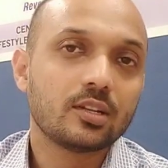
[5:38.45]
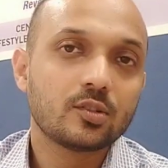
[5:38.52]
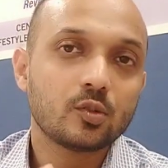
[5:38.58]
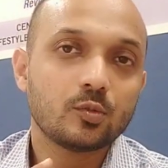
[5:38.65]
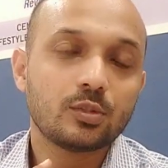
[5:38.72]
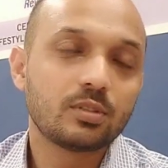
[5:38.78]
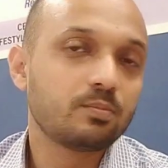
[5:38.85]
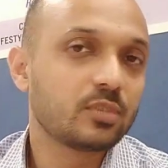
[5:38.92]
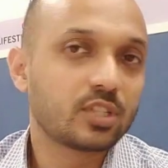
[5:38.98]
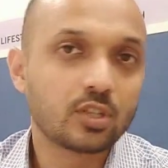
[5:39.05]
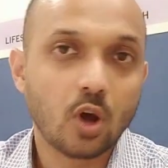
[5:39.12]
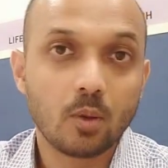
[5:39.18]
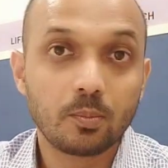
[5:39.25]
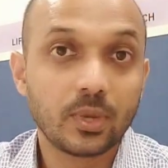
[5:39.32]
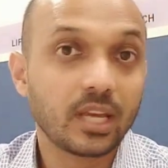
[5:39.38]
So
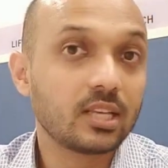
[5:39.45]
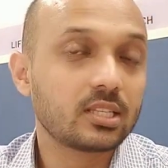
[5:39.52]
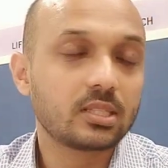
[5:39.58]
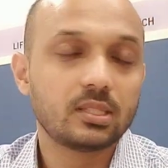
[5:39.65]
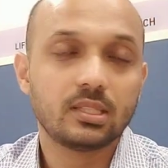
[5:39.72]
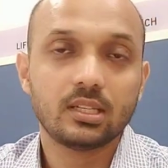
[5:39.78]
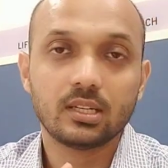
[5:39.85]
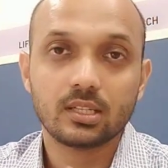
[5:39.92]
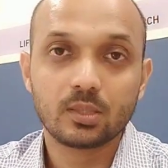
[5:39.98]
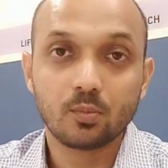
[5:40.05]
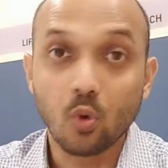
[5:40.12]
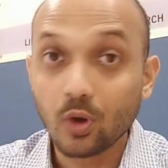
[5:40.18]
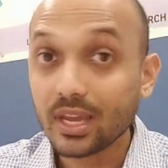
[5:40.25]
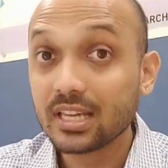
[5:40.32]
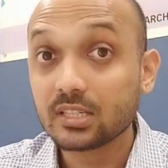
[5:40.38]
stopping the
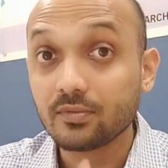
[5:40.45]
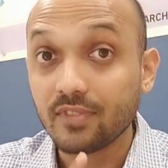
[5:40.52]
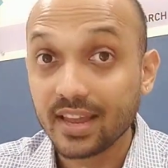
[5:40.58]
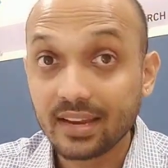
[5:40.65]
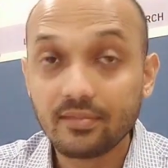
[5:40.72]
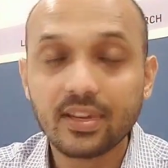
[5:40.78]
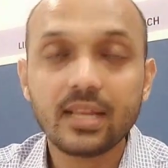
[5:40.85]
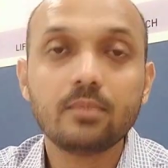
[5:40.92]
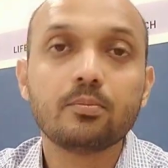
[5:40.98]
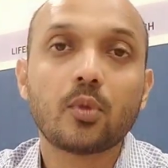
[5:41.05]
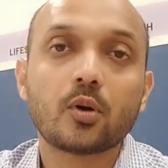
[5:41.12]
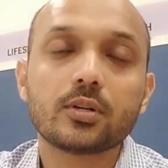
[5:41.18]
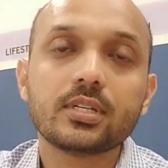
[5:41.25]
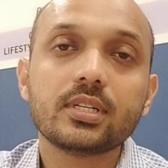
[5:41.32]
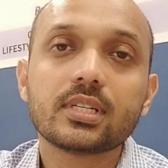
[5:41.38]
smoking is very, very
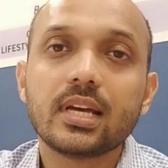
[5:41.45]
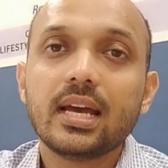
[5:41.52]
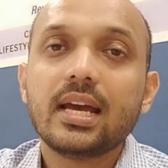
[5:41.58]
important.